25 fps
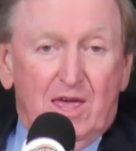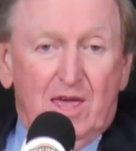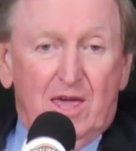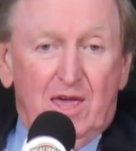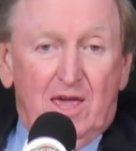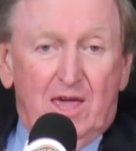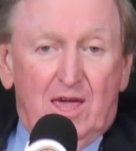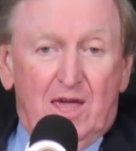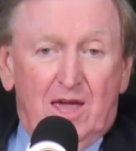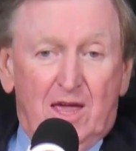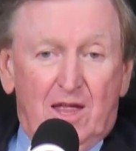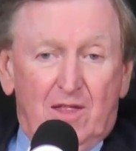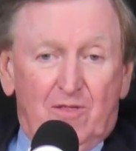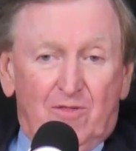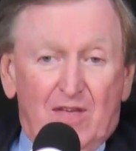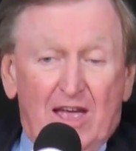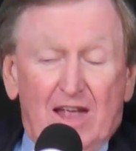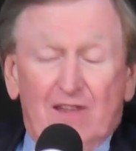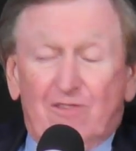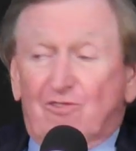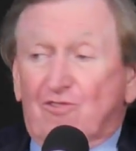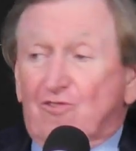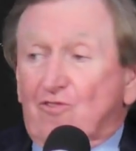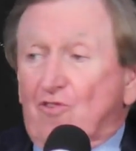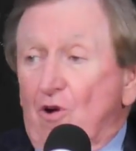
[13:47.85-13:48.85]
And
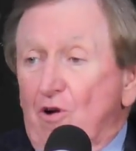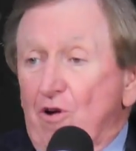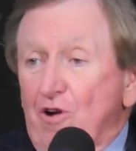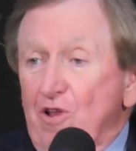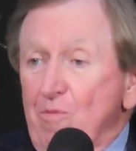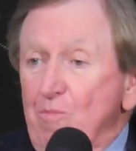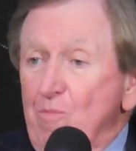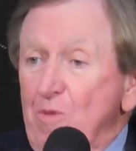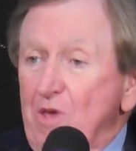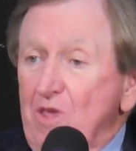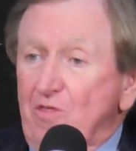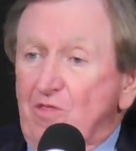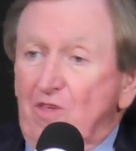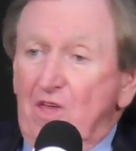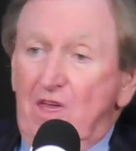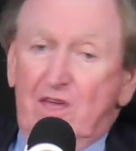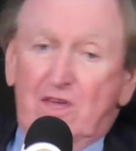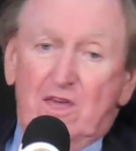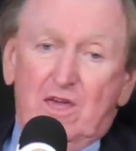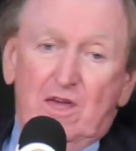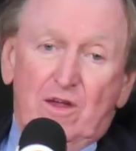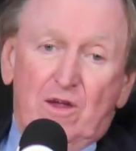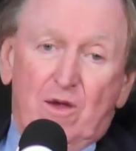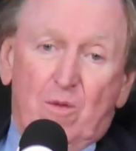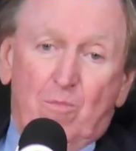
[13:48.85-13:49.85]
that started me
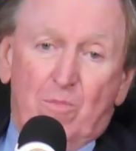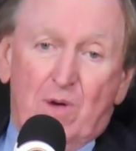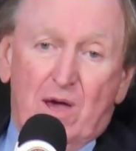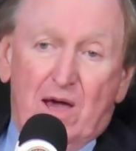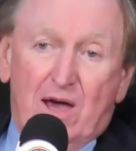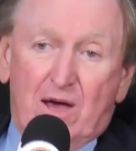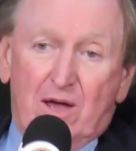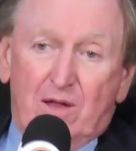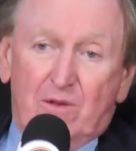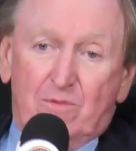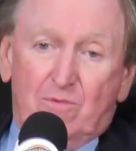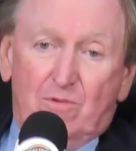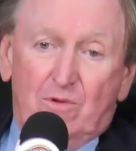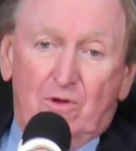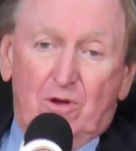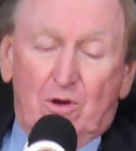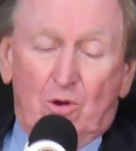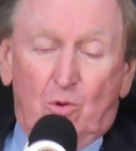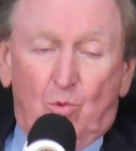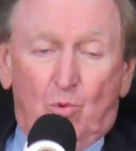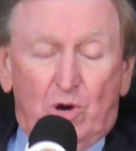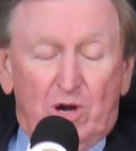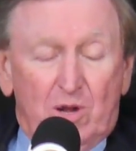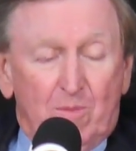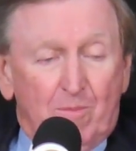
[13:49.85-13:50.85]
thinking about, you
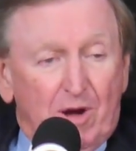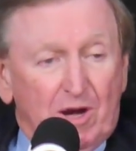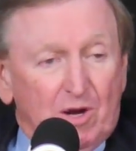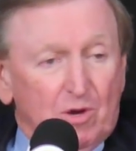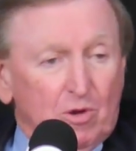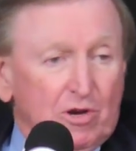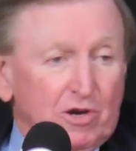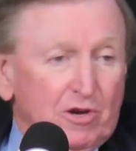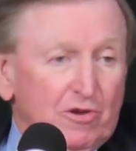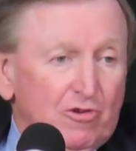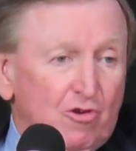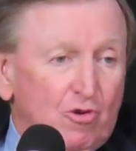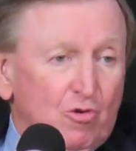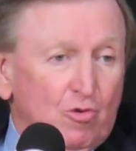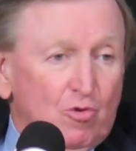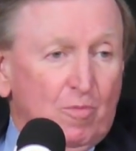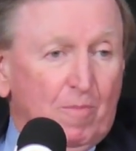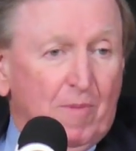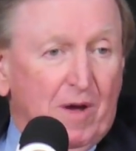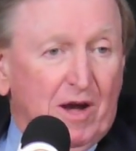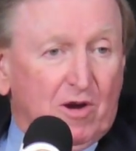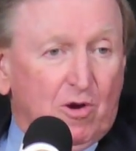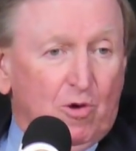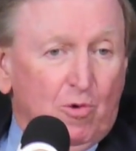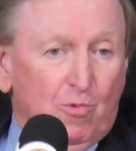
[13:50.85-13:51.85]
know, what am I going to do when
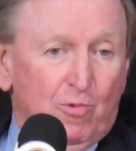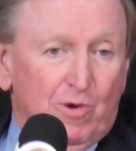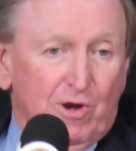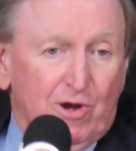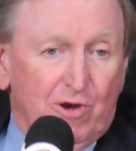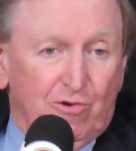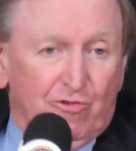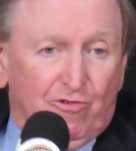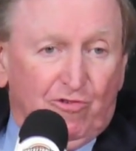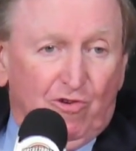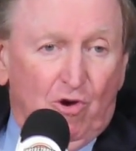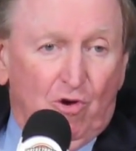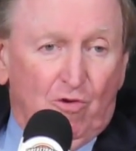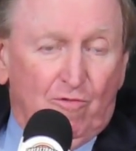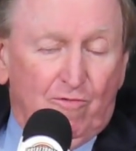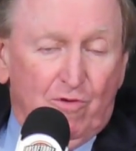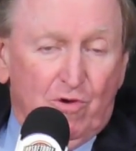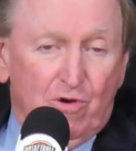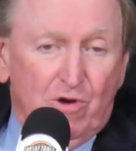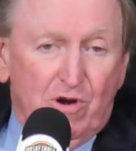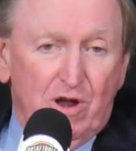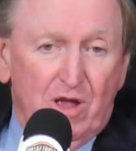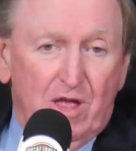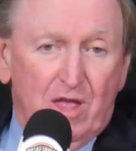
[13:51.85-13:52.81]
my career's over?